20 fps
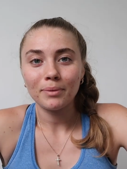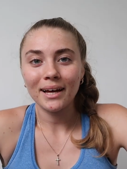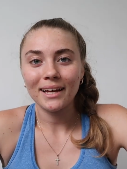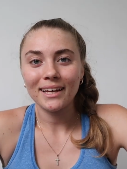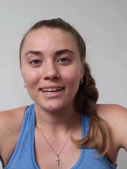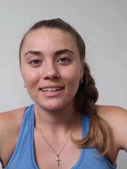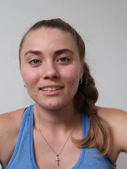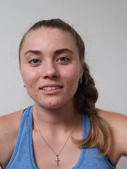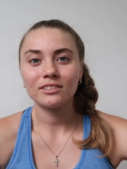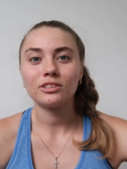But
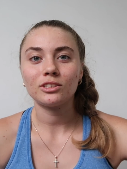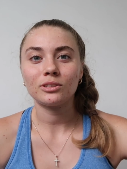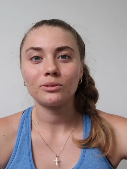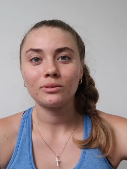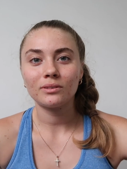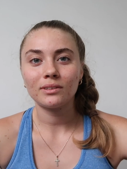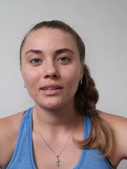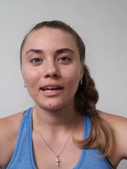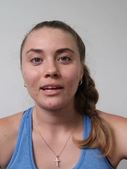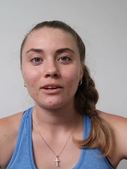
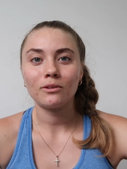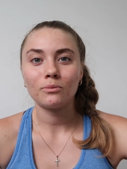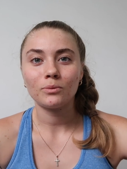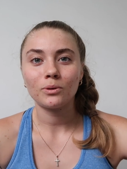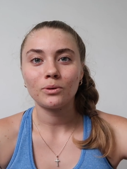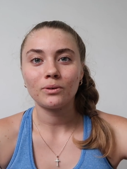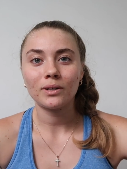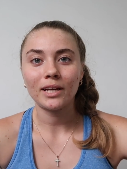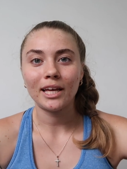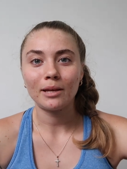until then,
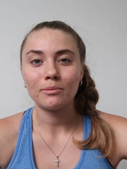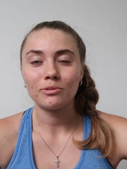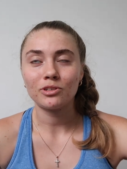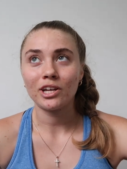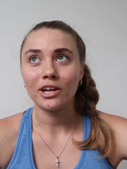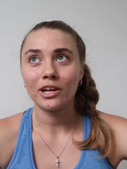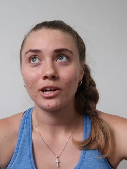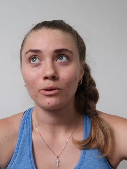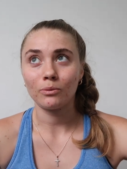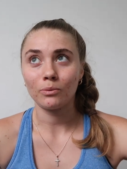we'll keep
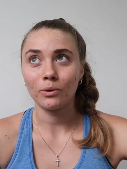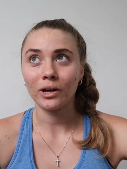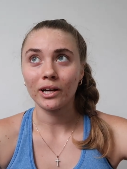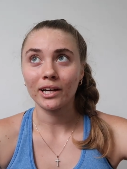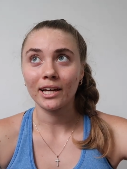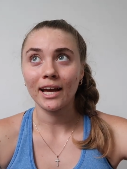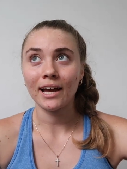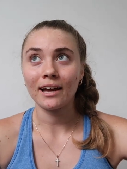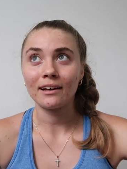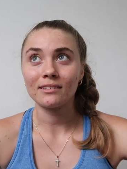sharing
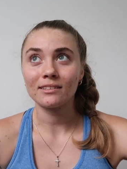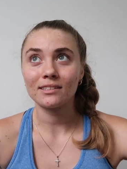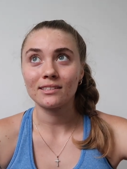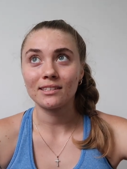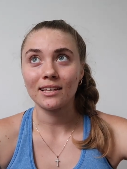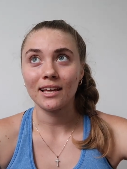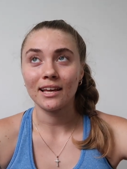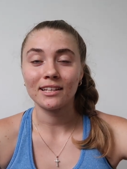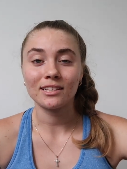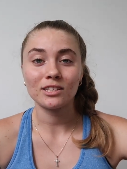
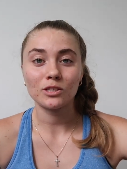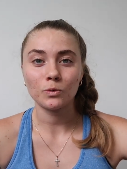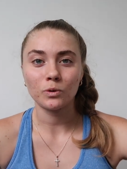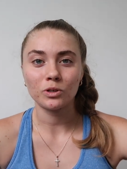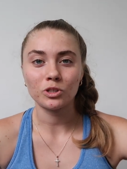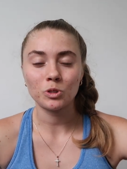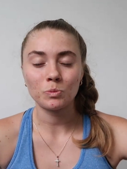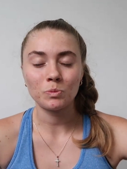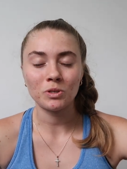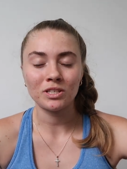workouts and
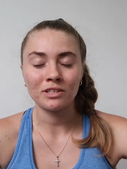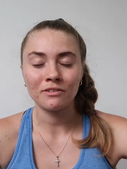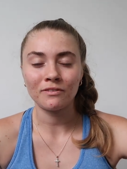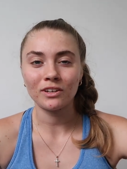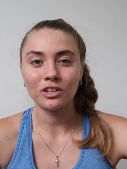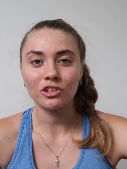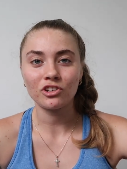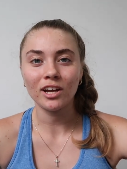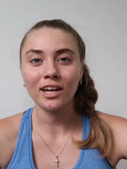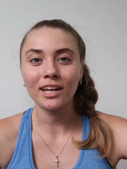squash
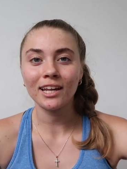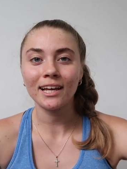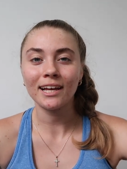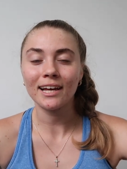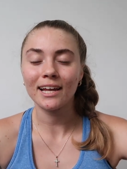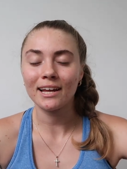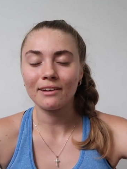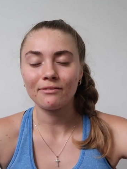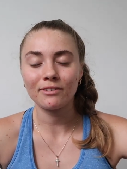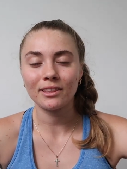specific
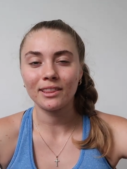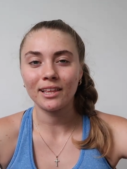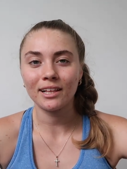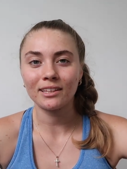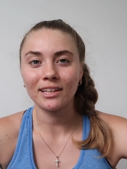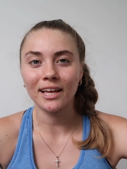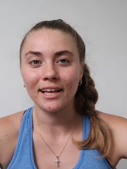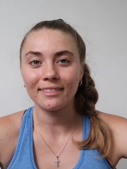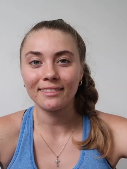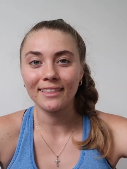training and
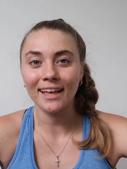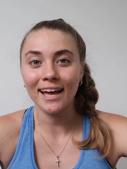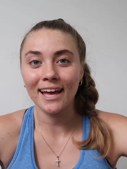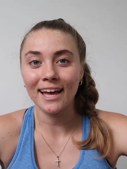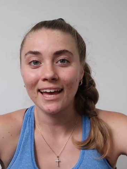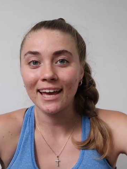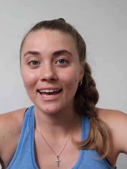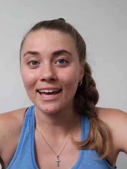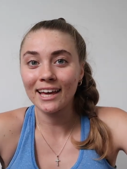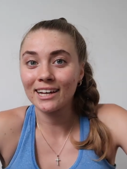everything like
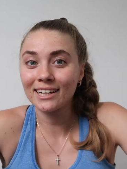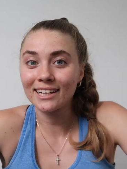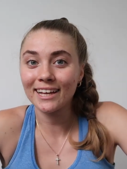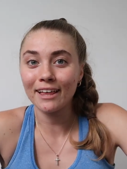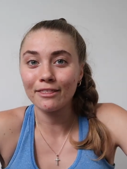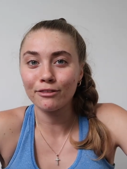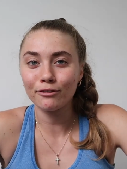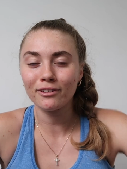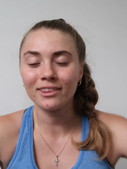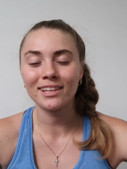that and
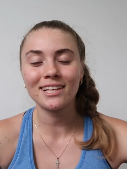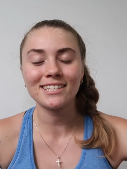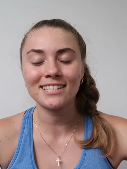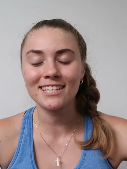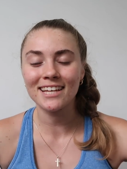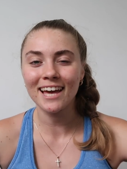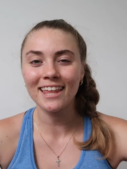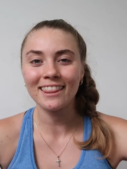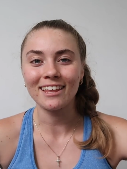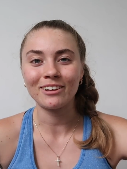get through this
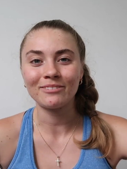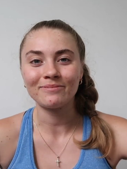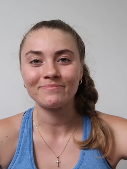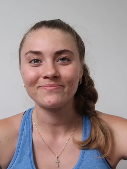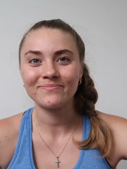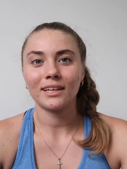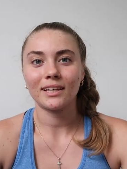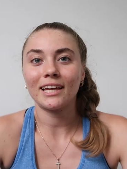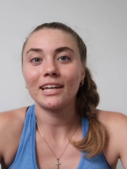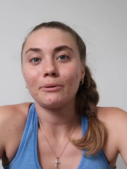together.
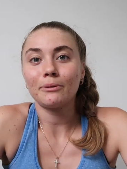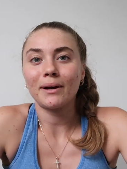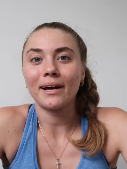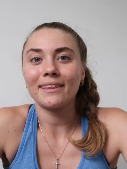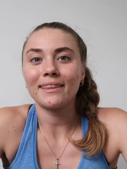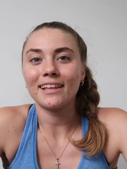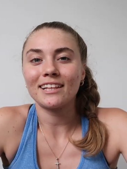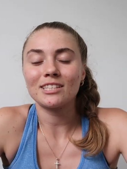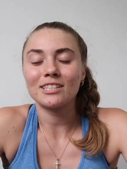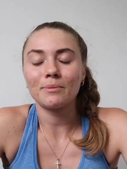
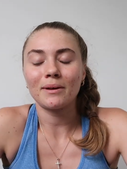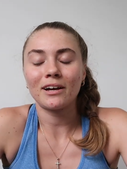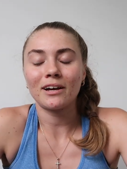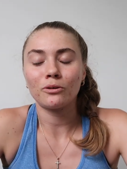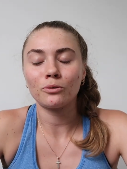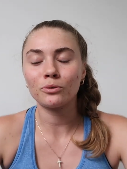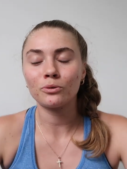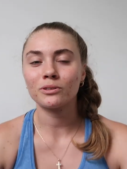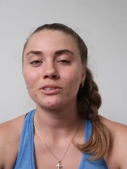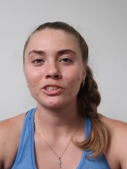Anyway, that's
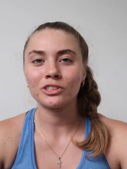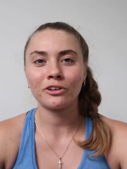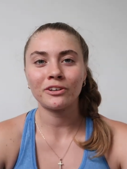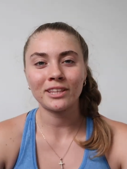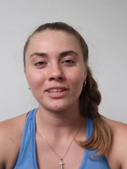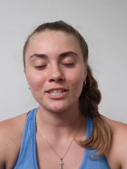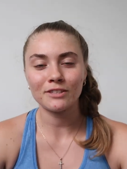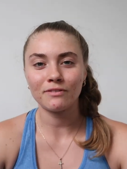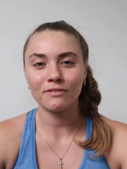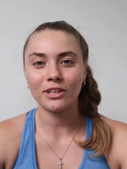about all.
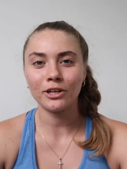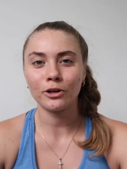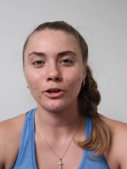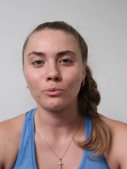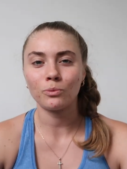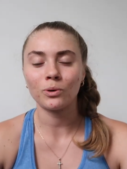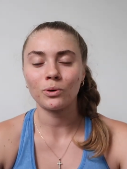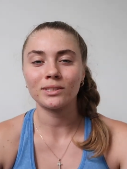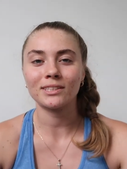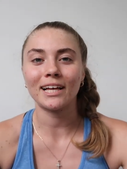Sorry this
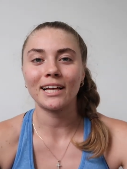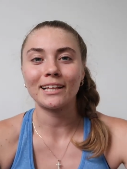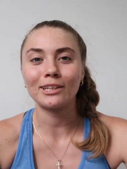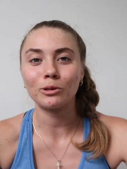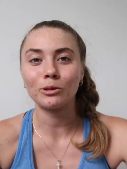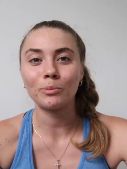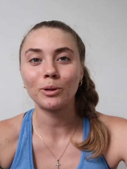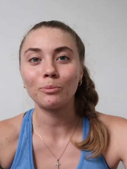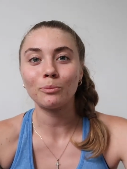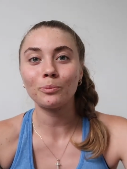video was a
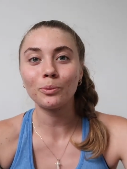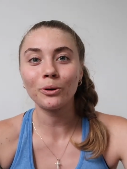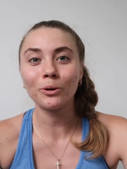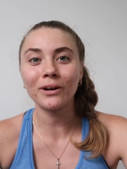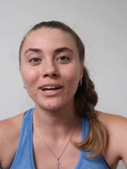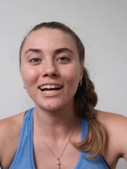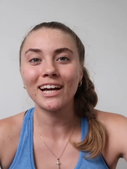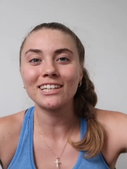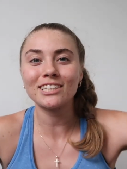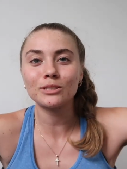little bit
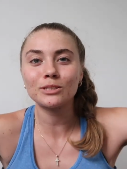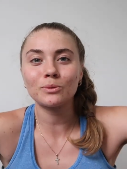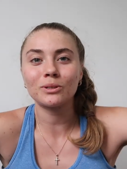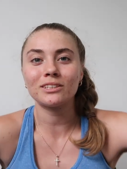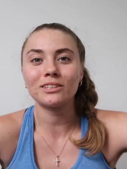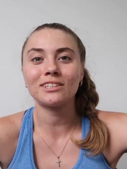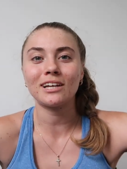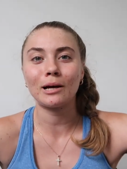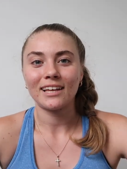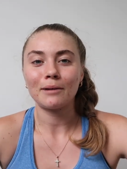boring. I just
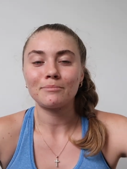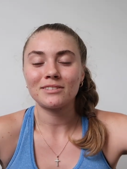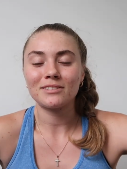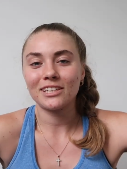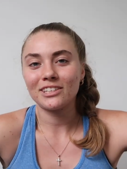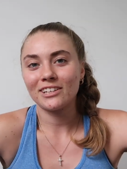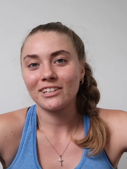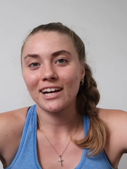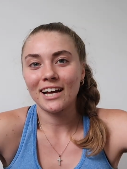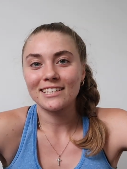wanted to
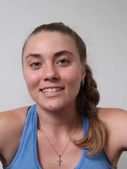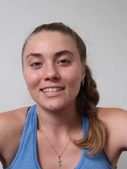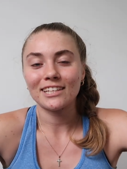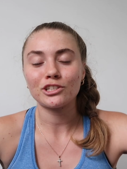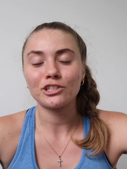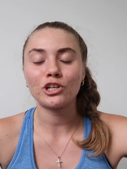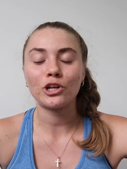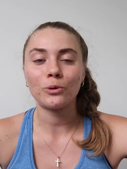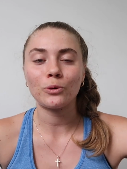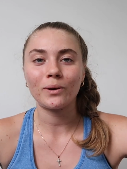update you guys,
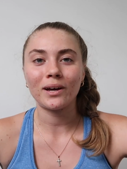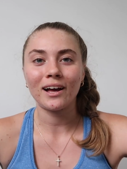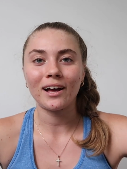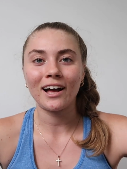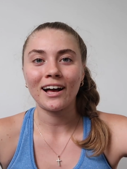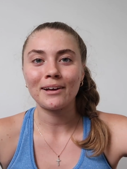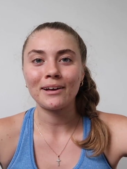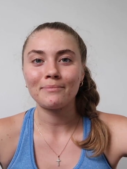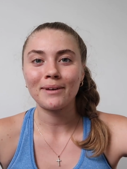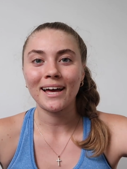let you know where
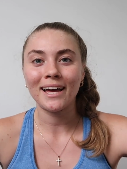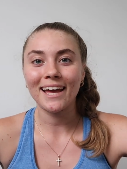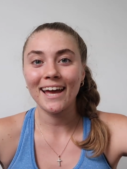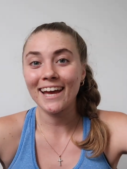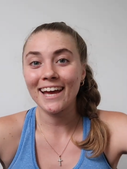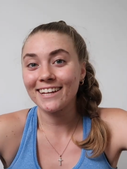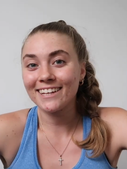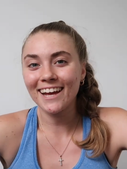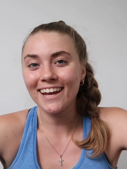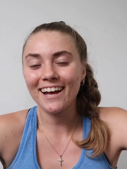I'm at.
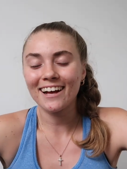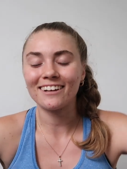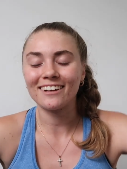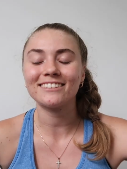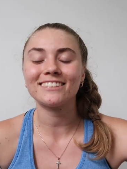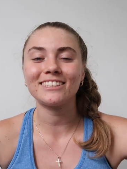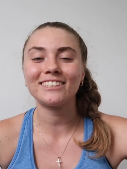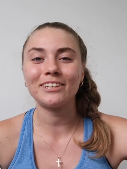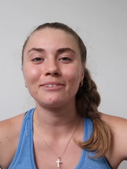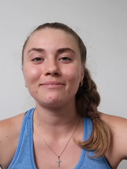And yeah,
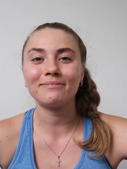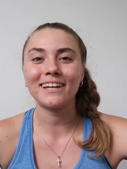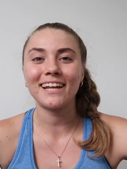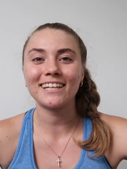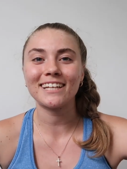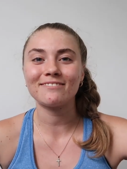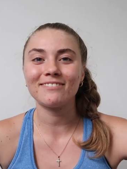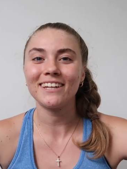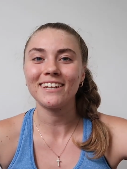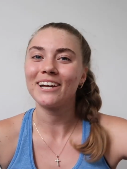I'll see you in my
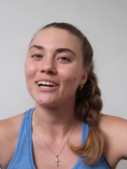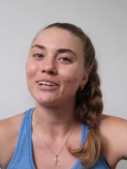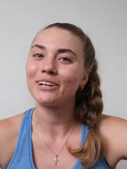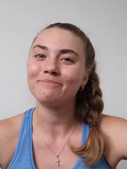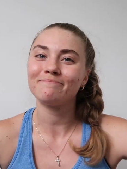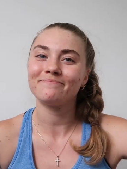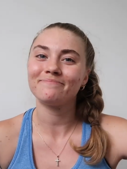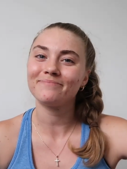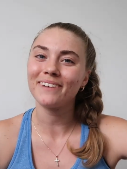next video.